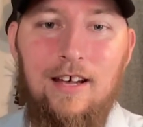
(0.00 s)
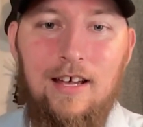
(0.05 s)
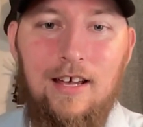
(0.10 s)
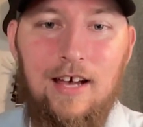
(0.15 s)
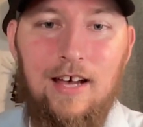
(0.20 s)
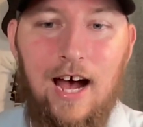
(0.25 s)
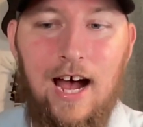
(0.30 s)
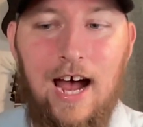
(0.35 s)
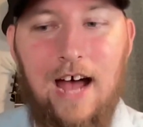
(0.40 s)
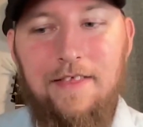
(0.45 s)
And
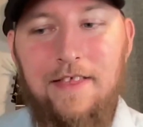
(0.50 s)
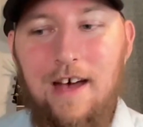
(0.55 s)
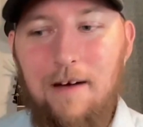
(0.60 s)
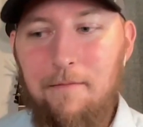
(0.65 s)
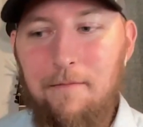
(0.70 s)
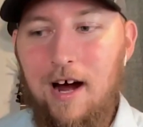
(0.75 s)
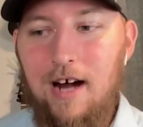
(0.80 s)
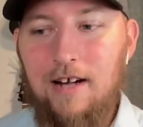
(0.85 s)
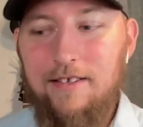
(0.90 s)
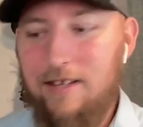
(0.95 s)
I had
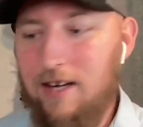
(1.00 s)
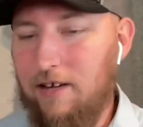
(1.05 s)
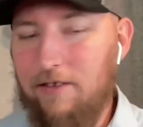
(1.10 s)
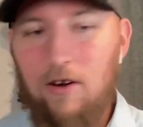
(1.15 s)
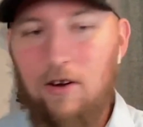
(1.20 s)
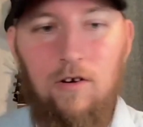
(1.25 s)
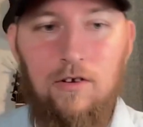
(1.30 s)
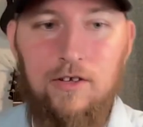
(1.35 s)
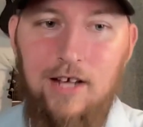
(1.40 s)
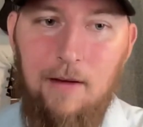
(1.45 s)
that
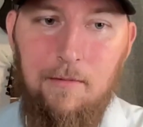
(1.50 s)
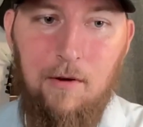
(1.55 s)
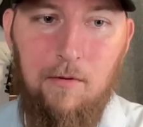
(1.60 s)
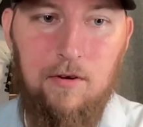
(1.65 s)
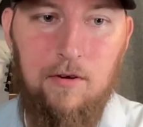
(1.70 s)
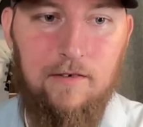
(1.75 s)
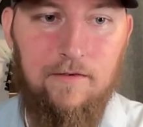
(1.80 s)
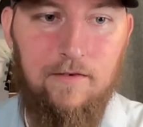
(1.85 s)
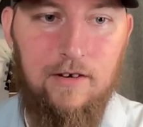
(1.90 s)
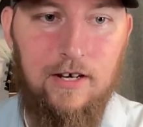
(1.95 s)
mindset the whole time I
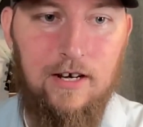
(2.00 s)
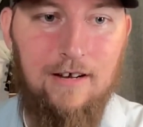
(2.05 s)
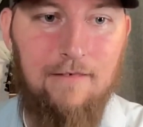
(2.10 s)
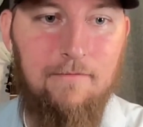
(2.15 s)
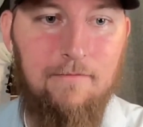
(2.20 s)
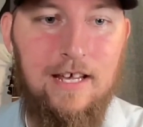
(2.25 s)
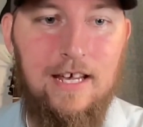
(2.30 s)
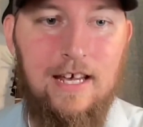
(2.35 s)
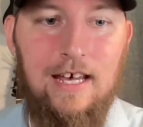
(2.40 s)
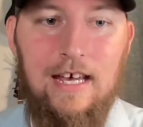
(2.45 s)
worked for
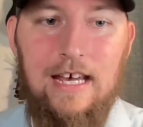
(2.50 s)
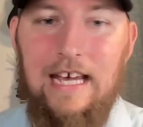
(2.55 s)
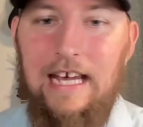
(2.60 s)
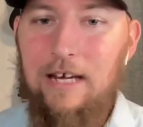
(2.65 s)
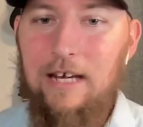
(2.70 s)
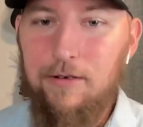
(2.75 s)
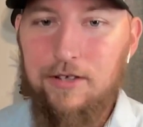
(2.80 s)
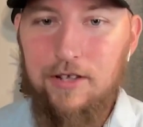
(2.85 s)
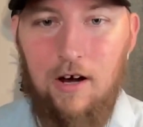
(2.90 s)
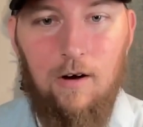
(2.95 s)
him.
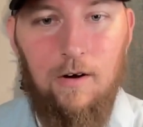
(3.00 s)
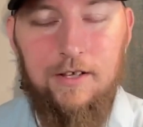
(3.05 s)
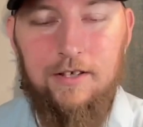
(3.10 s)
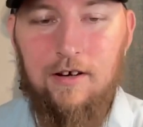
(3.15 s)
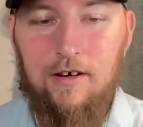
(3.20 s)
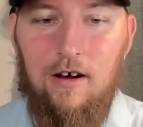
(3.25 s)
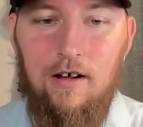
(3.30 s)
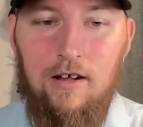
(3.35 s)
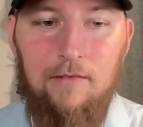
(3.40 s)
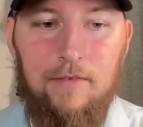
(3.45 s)
He was
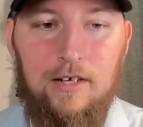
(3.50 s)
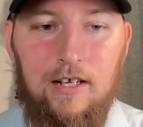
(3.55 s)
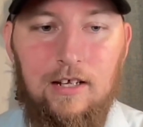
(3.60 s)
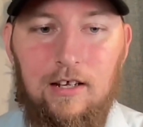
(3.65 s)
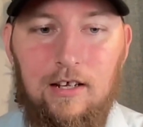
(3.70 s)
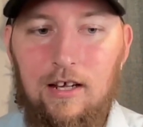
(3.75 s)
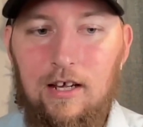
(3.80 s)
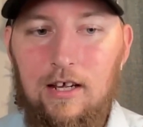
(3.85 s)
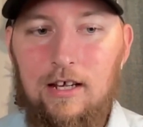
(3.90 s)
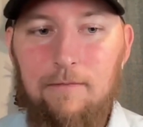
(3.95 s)
always calling
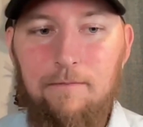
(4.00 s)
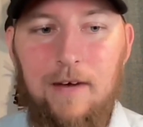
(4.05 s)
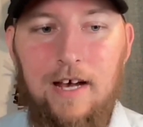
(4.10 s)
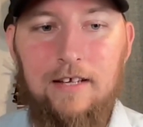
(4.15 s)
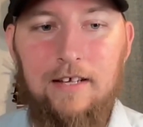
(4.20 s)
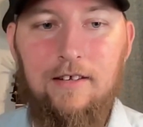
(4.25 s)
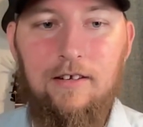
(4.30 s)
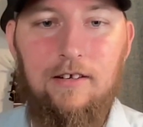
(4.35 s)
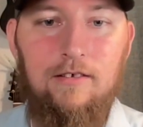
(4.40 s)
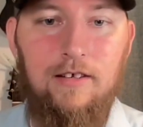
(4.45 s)
me. He
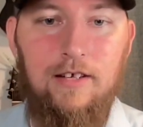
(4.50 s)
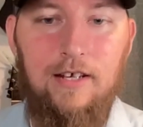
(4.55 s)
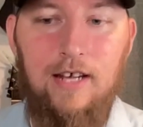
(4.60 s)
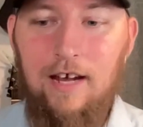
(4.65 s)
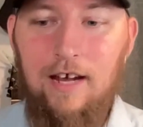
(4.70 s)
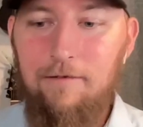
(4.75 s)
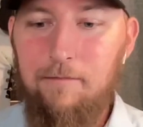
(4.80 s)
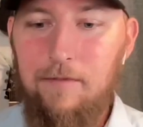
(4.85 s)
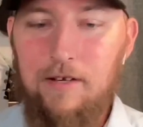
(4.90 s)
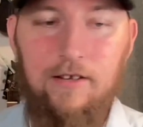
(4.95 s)
basically
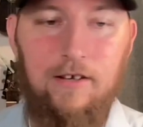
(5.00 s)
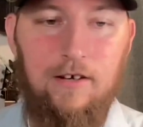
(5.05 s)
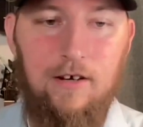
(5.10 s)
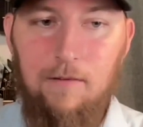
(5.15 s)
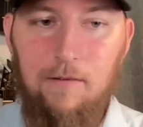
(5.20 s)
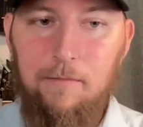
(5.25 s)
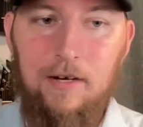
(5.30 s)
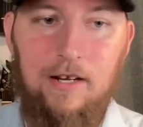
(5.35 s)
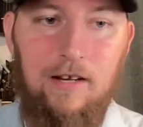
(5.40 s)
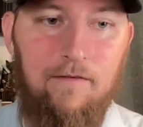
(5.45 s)
gave me the
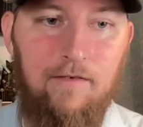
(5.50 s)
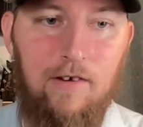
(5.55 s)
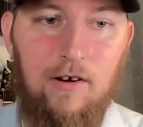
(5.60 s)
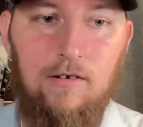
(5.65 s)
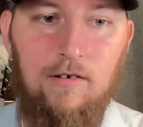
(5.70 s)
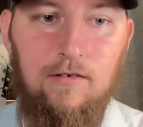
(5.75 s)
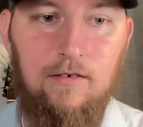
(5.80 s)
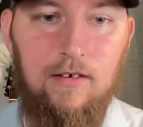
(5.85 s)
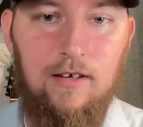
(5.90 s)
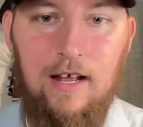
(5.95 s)
company
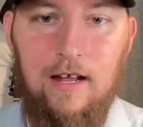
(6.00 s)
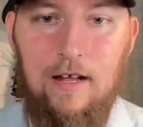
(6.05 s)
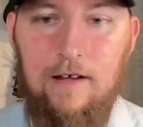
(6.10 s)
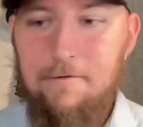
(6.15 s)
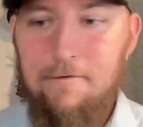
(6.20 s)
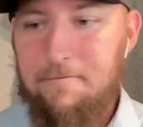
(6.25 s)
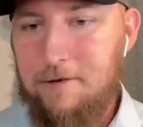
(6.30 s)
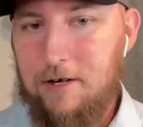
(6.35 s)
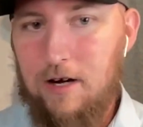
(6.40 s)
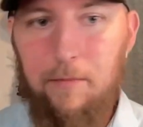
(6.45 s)
phone,
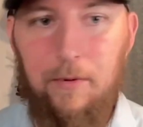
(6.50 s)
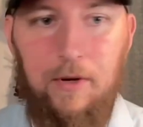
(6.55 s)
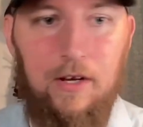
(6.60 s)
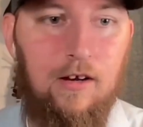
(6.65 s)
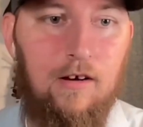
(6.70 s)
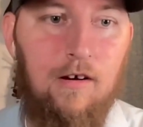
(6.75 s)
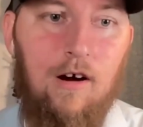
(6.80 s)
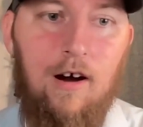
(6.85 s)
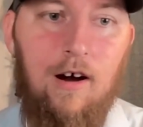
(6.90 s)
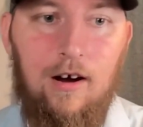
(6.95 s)

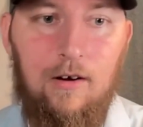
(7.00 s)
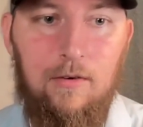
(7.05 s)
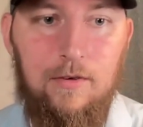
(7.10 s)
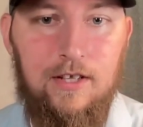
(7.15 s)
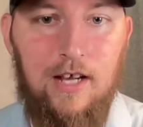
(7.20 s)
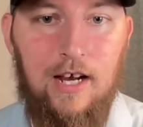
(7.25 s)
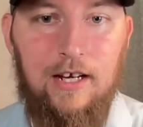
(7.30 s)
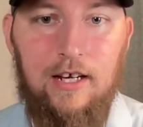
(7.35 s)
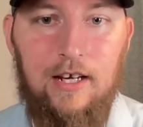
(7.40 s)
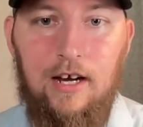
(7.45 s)
company car.
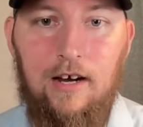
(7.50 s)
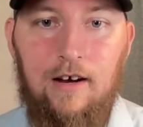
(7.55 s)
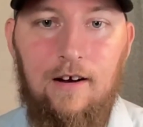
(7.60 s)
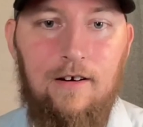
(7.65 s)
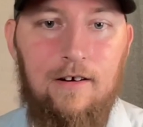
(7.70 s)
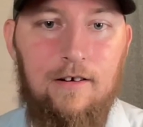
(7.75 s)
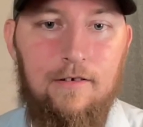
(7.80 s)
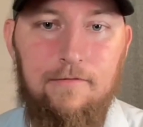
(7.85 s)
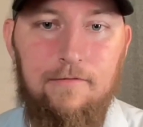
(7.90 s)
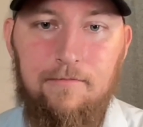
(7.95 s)
Was like,
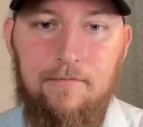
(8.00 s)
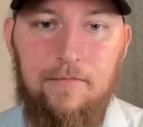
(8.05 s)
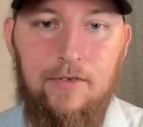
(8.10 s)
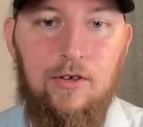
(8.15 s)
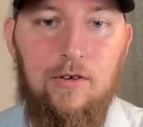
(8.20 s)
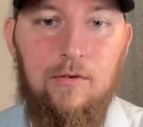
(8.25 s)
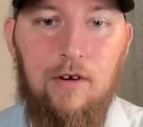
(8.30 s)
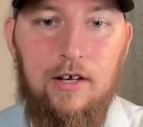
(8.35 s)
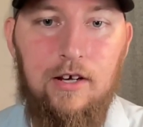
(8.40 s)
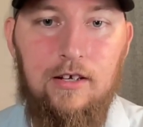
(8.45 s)
here,
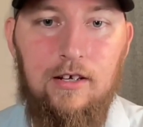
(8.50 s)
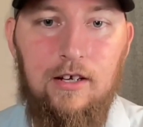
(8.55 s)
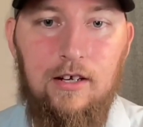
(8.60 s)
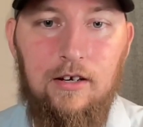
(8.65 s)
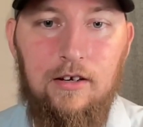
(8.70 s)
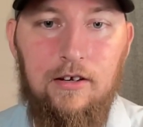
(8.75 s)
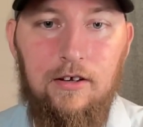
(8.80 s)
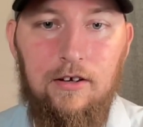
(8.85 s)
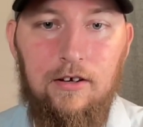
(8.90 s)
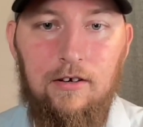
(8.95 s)
do what you
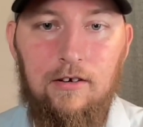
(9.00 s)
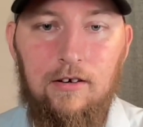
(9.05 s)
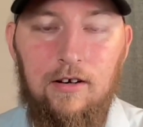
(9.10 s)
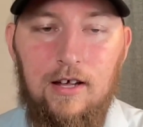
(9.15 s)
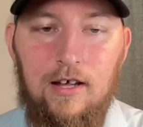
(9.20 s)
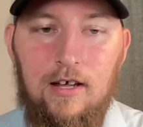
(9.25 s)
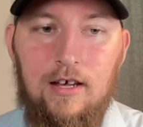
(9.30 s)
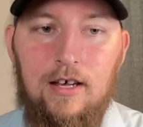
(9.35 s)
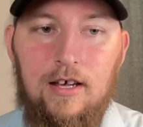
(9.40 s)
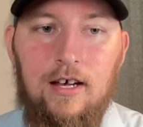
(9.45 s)
need to do.
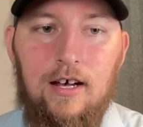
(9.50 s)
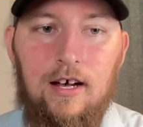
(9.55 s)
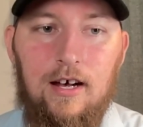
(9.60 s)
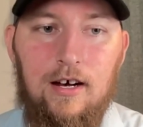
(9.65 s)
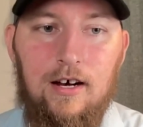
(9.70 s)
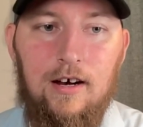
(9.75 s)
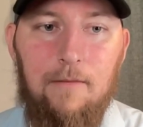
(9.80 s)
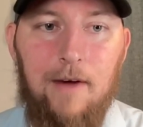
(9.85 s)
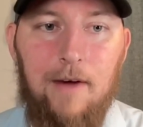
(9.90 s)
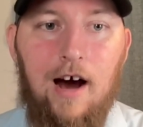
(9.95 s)

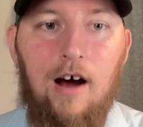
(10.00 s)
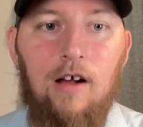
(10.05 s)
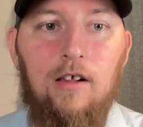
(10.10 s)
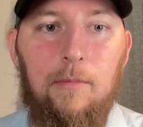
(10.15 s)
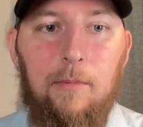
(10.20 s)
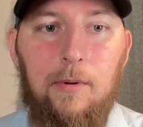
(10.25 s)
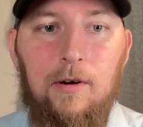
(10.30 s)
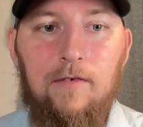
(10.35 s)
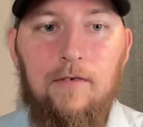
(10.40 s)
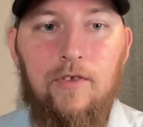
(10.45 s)

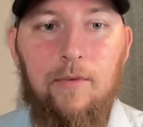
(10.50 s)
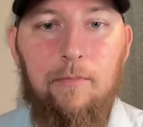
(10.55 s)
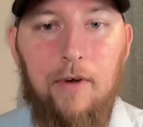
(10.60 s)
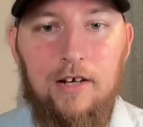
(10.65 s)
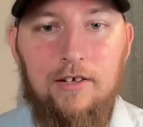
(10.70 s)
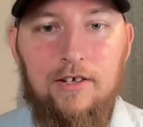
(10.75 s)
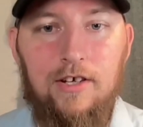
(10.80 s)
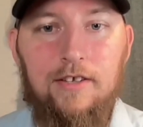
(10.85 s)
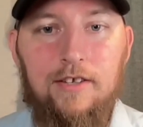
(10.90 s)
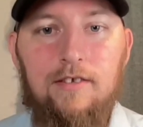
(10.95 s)
I'll approve the
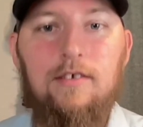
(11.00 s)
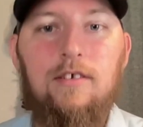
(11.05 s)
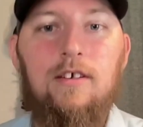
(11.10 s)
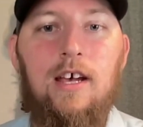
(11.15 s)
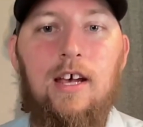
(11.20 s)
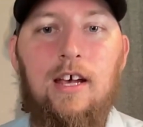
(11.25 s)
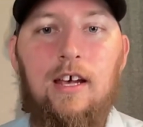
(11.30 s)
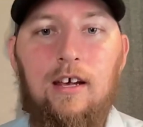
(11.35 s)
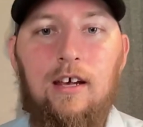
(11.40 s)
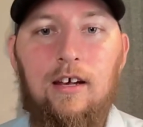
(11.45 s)
budgets,
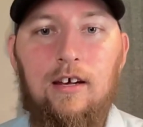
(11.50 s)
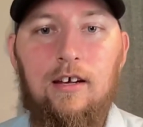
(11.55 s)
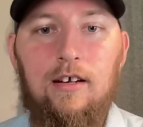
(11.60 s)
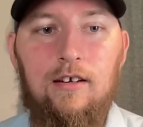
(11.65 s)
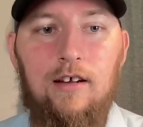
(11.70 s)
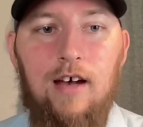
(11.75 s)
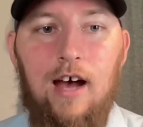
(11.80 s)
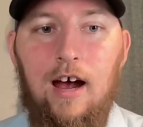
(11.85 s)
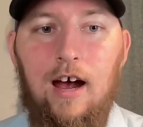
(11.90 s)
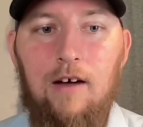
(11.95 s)

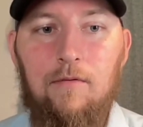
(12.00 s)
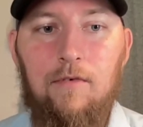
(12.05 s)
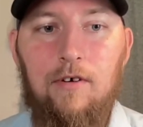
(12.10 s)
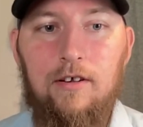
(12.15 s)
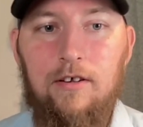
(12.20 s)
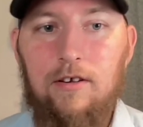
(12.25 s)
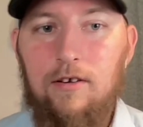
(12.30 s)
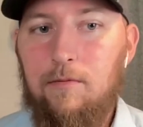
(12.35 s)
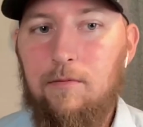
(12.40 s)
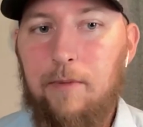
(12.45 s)
and I
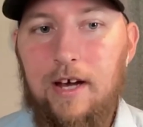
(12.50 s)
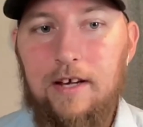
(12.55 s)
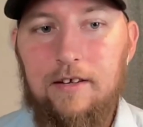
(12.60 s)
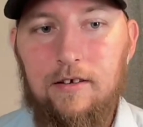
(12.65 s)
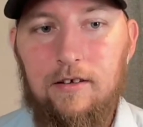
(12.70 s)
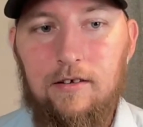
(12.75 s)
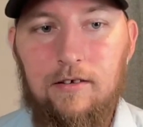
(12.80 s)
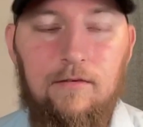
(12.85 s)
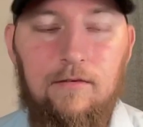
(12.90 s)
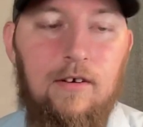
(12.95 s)
want you to
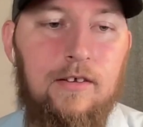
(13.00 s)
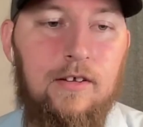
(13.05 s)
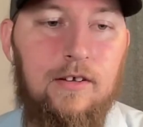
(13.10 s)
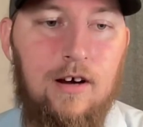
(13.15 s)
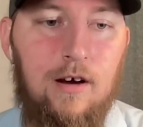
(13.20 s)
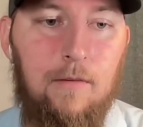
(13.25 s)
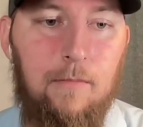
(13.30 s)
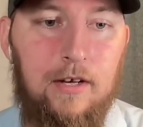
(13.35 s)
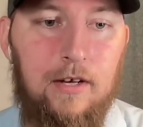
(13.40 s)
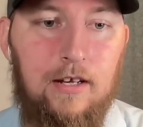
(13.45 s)
basically run
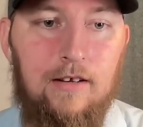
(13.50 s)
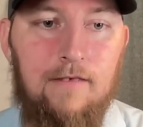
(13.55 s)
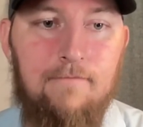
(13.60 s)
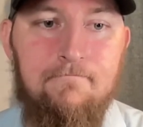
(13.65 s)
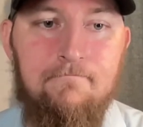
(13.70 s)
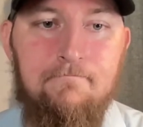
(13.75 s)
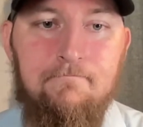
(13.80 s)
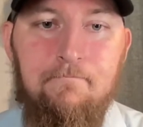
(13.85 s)
the company.